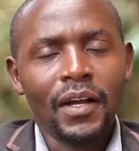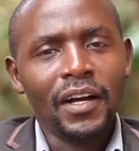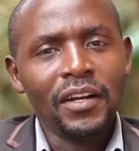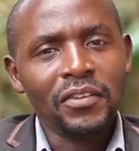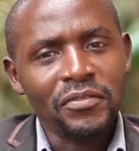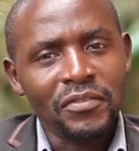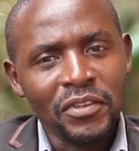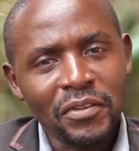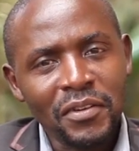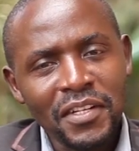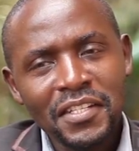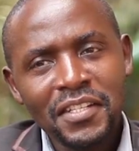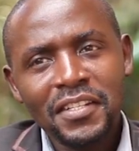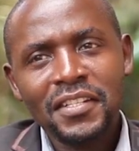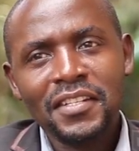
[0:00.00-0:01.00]
Hello
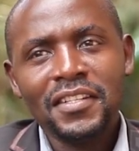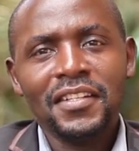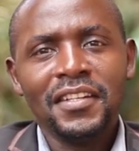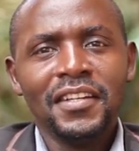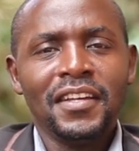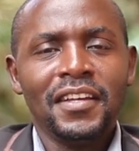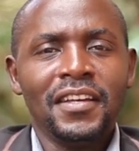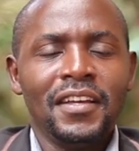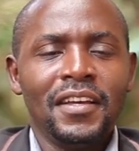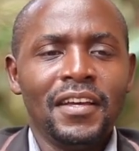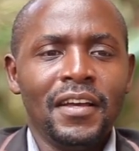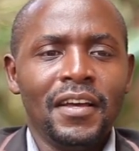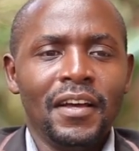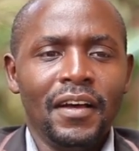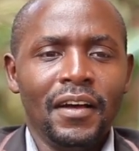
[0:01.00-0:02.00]
viewers,
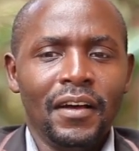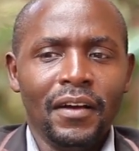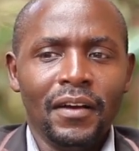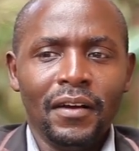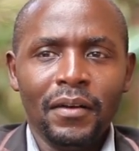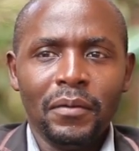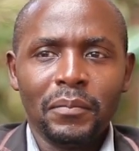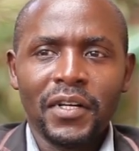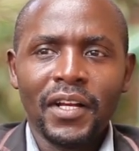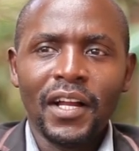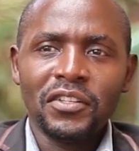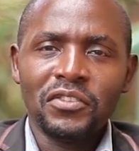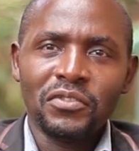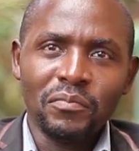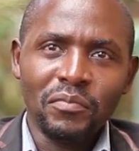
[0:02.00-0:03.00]
I'm
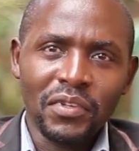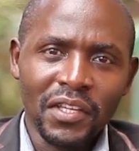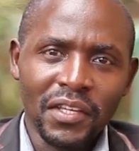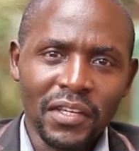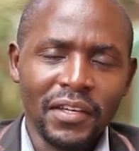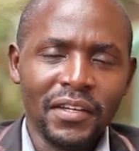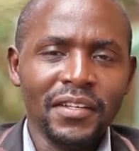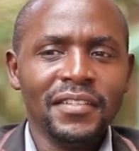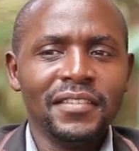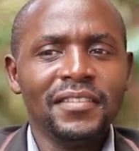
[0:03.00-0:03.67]
glad to be here.